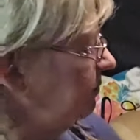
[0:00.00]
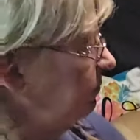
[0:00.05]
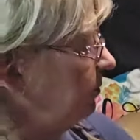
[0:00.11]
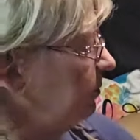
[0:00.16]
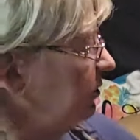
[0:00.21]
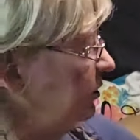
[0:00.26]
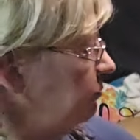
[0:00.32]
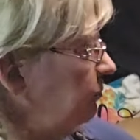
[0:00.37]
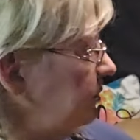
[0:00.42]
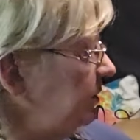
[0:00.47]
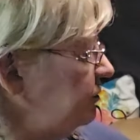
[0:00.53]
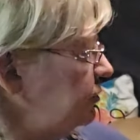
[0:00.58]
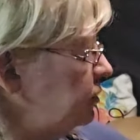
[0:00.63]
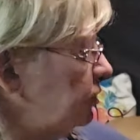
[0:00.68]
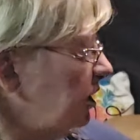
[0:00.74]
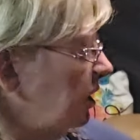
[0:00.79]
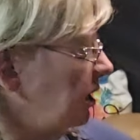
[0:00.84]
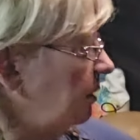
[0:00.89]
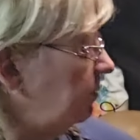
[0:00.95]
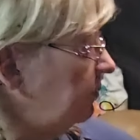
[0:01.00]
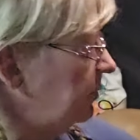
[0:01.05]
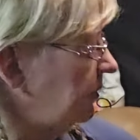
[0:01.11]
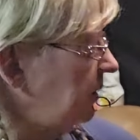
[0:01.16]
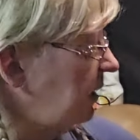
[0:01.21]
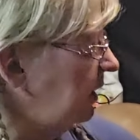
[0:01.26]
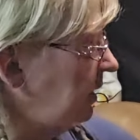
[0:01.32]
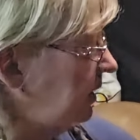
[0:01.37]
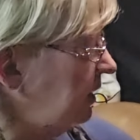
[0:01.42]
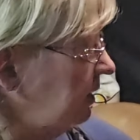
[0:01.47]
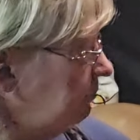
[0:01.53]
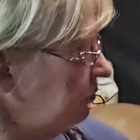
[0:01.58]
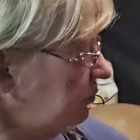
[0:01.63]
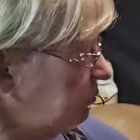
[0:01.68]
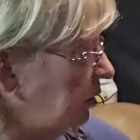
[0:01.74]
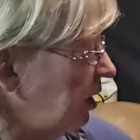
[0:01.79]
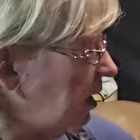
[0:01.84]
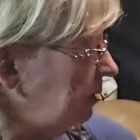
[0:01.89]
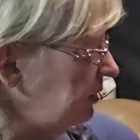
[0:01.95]
from a thrift shop, and it was
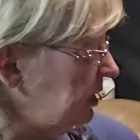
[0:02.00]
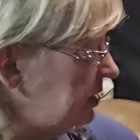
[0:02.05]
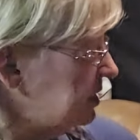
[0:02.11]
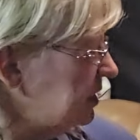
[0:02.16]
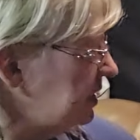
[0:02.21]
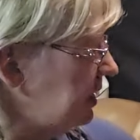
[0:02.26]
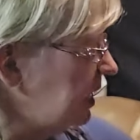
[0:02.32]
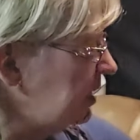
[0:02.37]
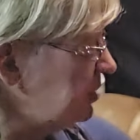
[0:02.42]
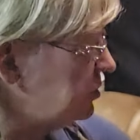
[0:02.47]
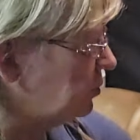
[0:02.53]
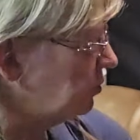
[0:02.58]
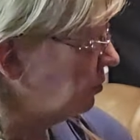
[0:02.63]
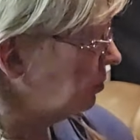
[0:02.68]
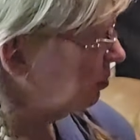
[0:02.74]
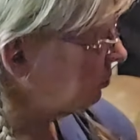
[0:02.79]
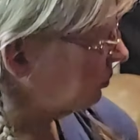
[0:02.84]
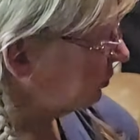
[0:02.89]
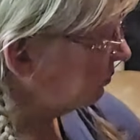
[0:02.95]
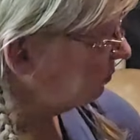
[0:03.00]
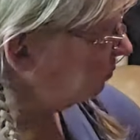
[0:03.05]
probably a teenage girl's